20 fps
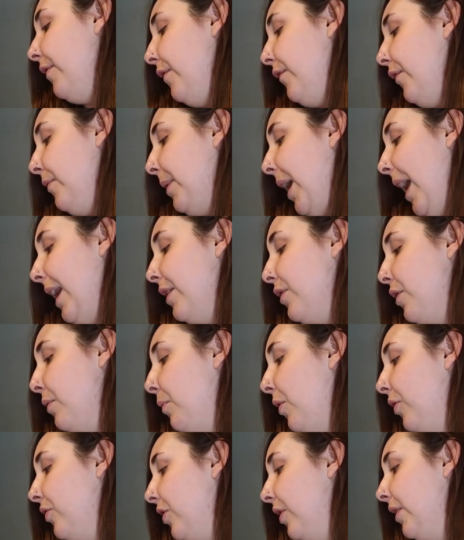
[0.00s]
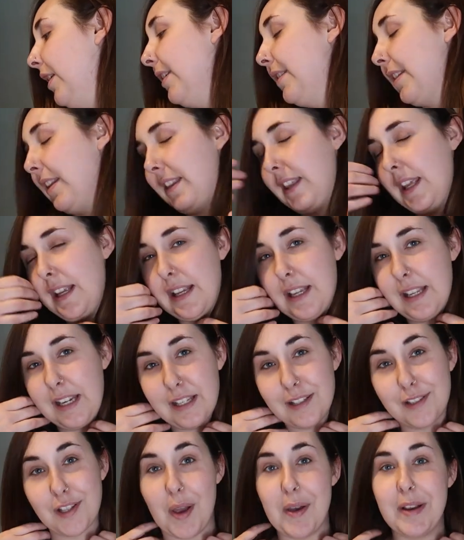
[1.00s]
you're from Canada watching this and thinking
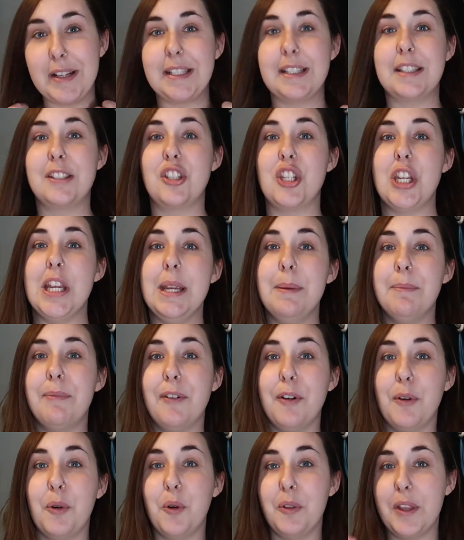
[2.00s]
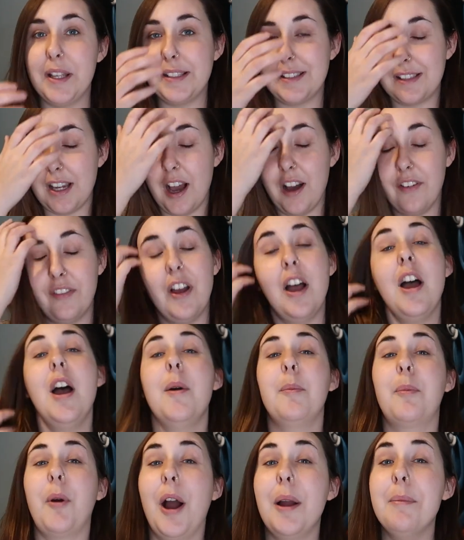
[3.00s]
it's so cheap for all this stuff,
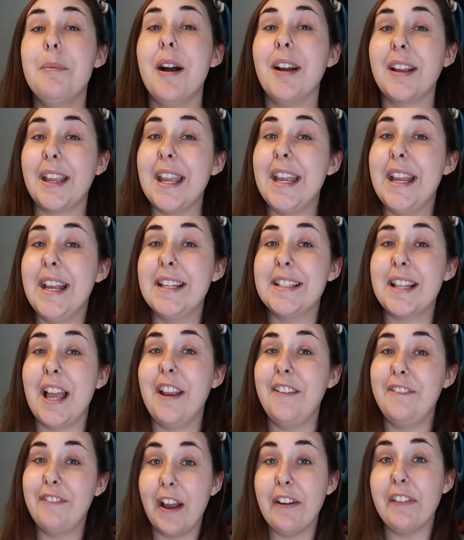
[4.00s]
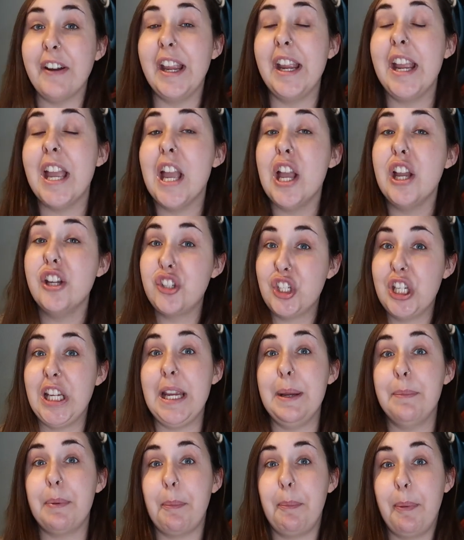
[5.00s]
Primark is a very
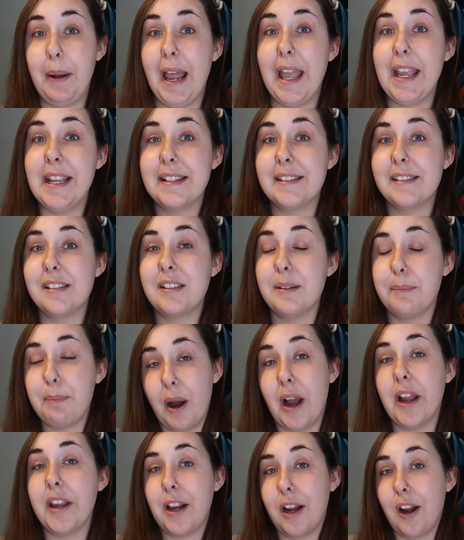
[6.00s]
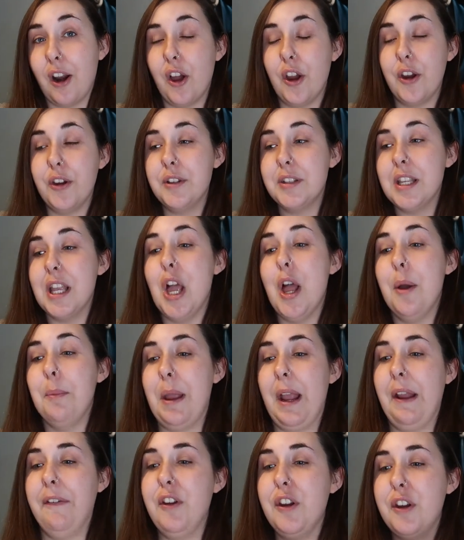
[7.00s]
cheap place to buy clothes. But
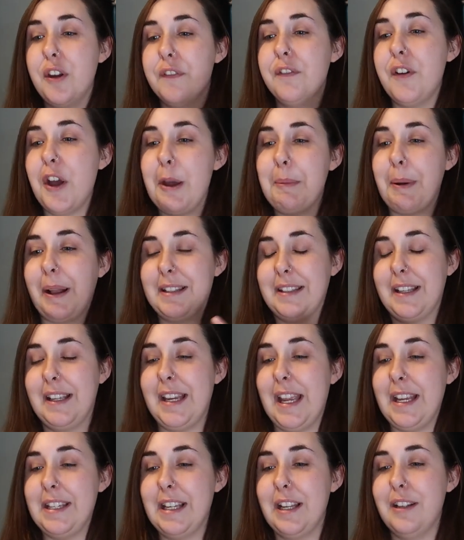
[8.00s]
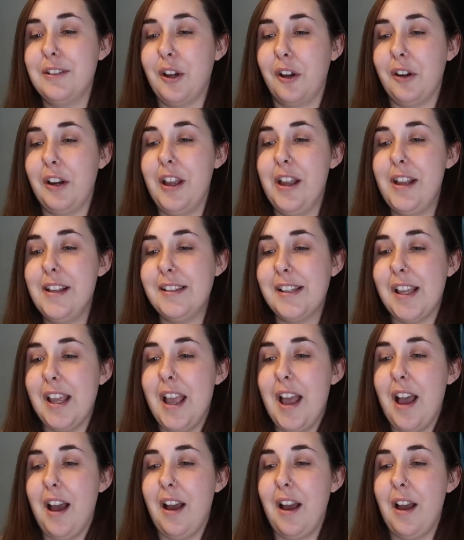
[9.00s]
if you convert it back to Canadian dollars,
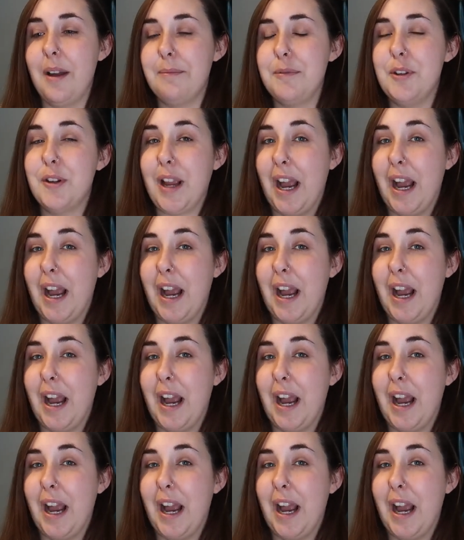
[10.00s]
you